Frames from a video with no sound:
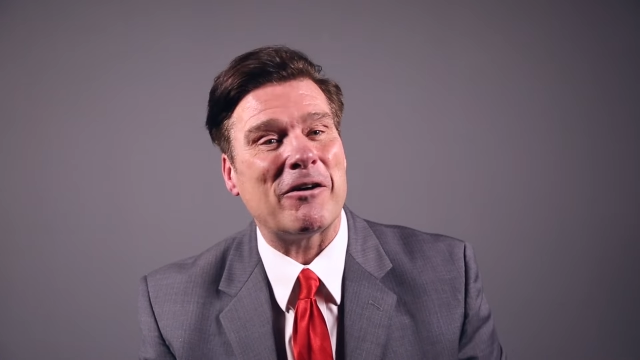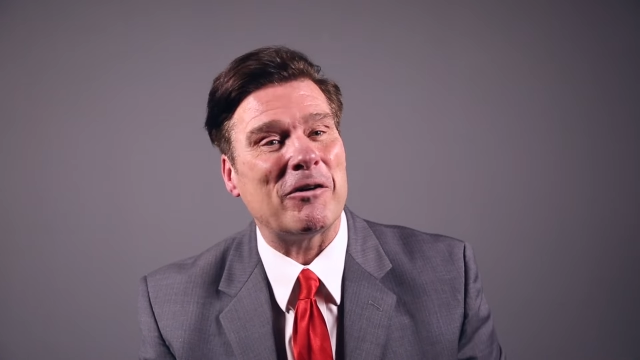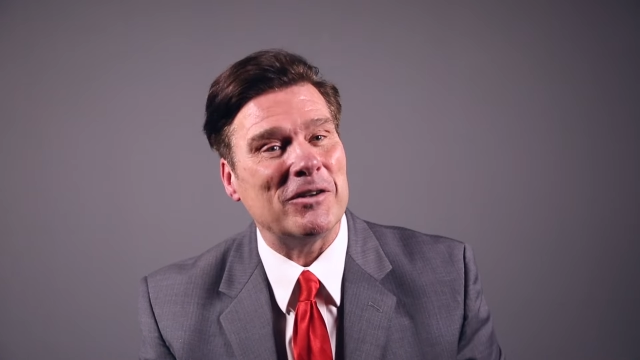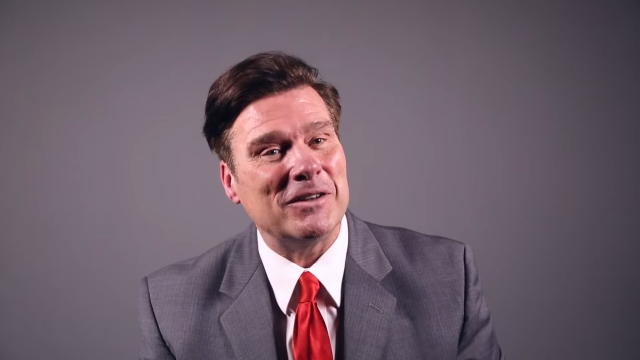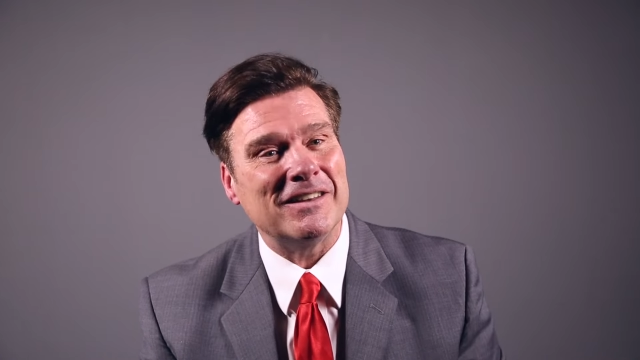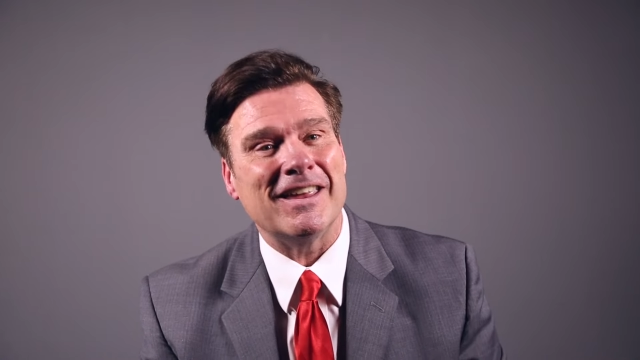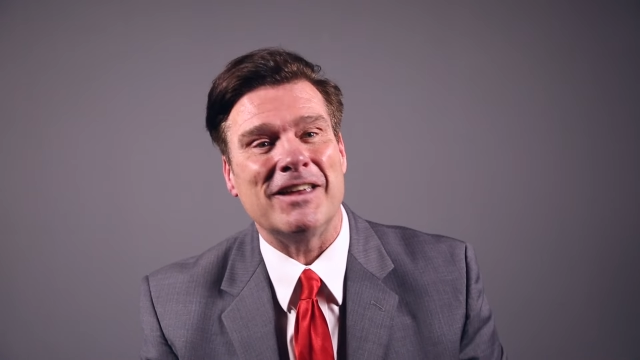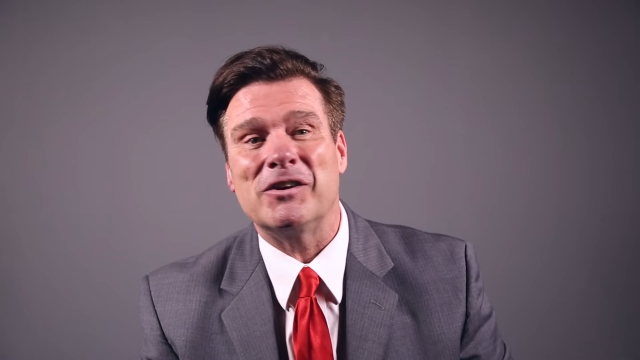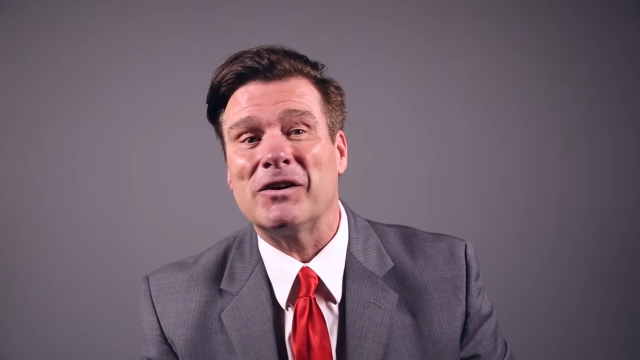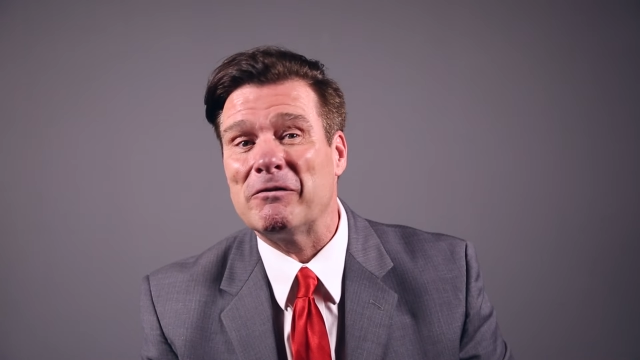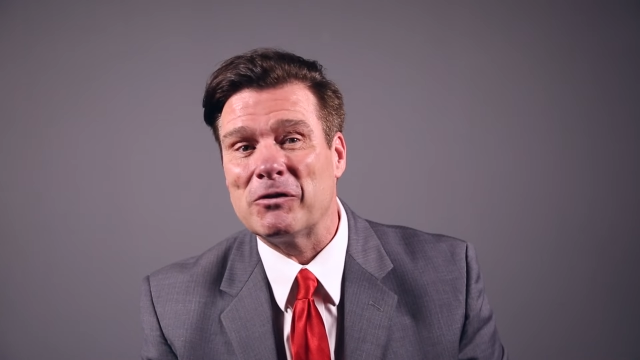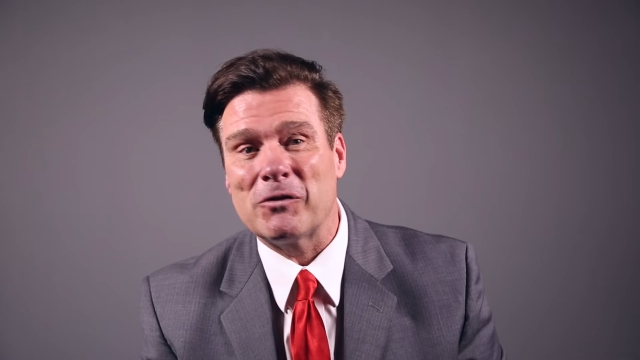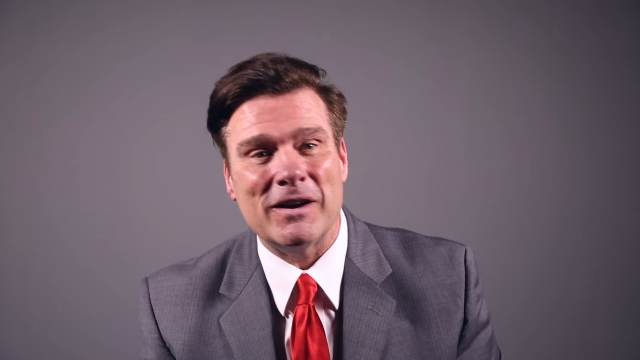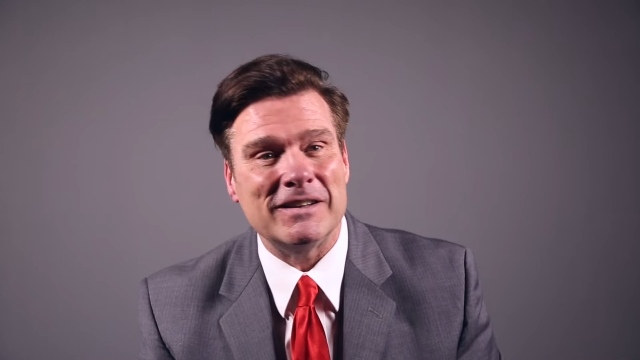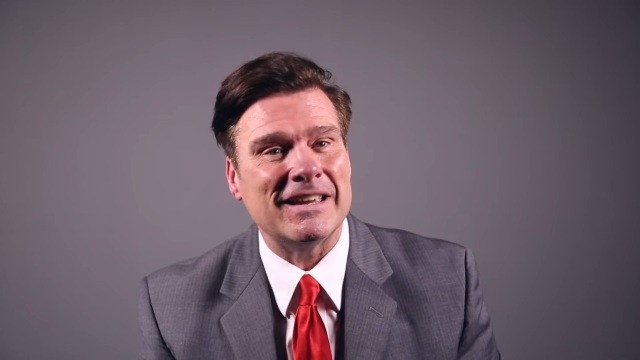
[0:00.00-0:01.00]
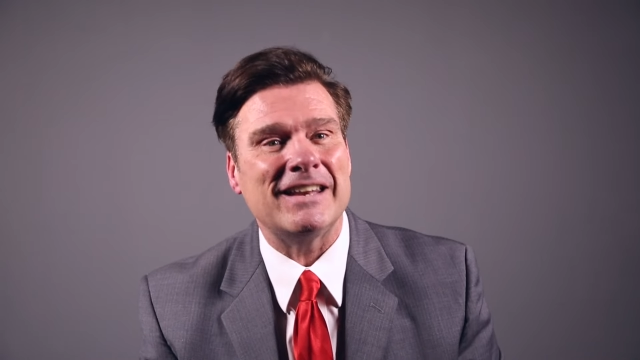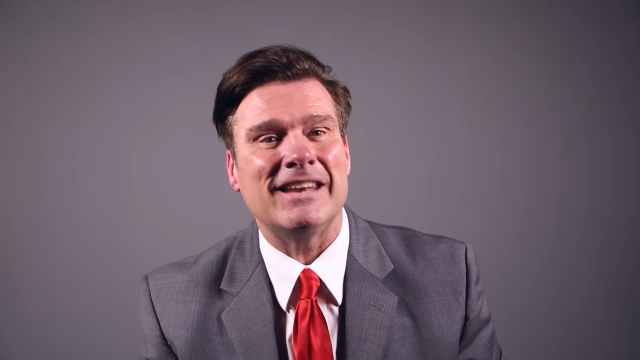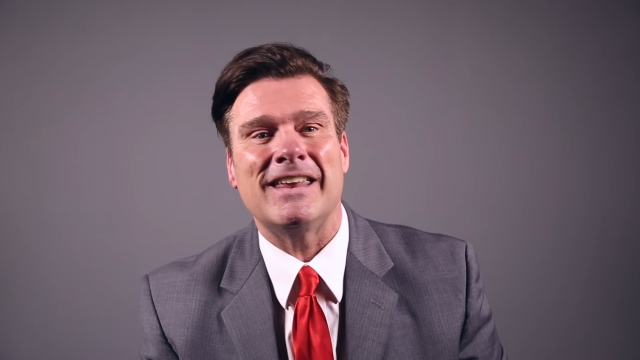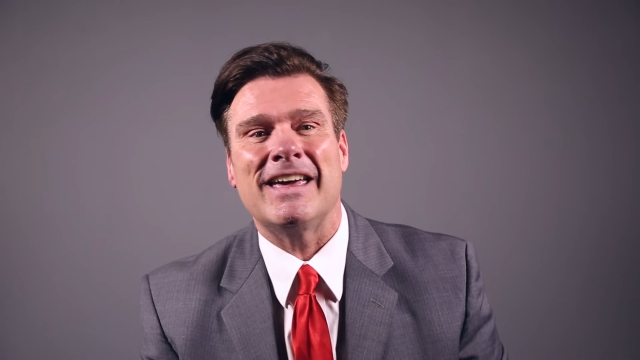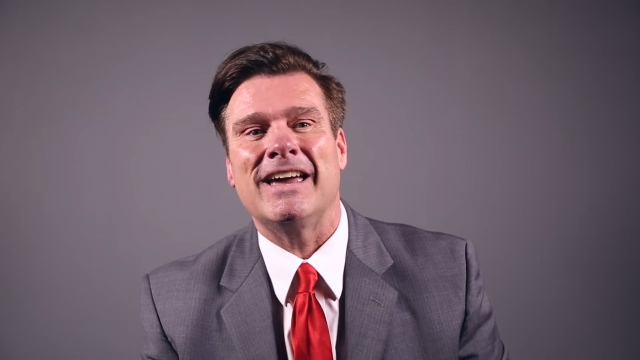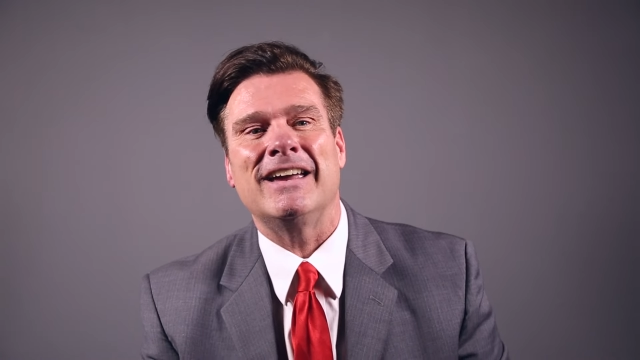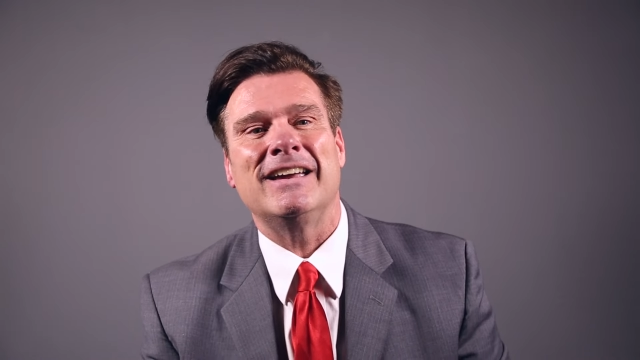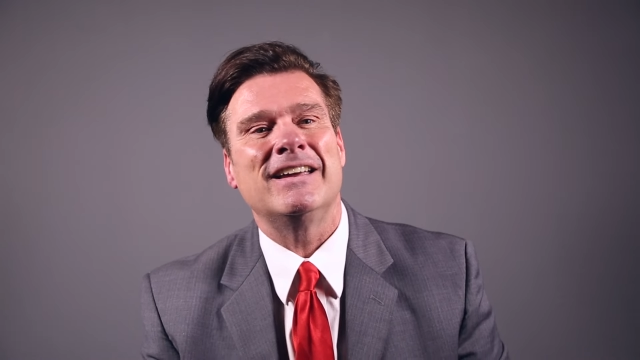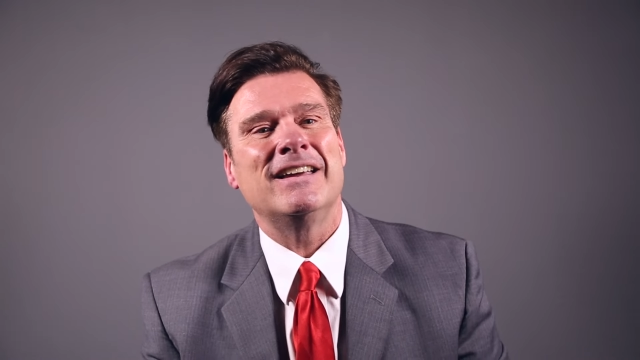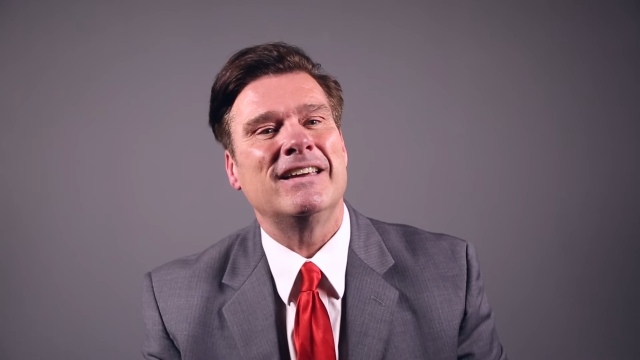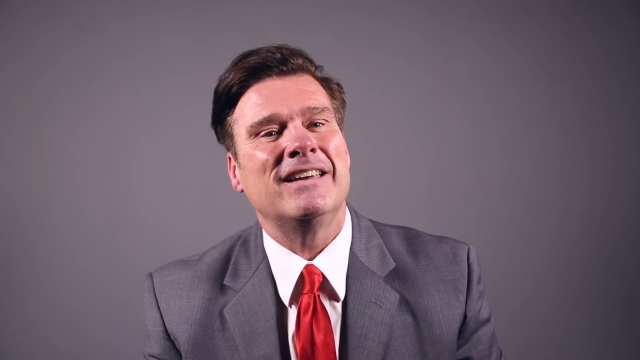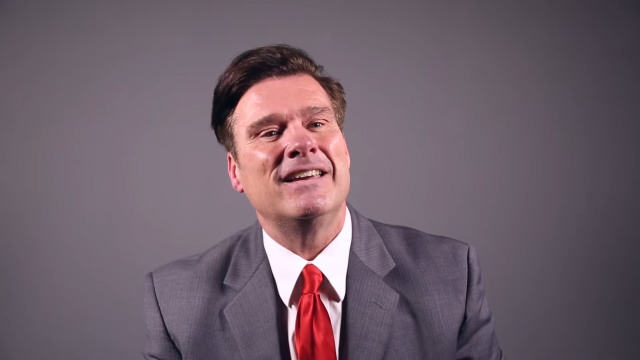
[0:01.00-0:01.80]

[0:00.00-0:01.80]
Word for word: How are you today? You're gonna have a great day today.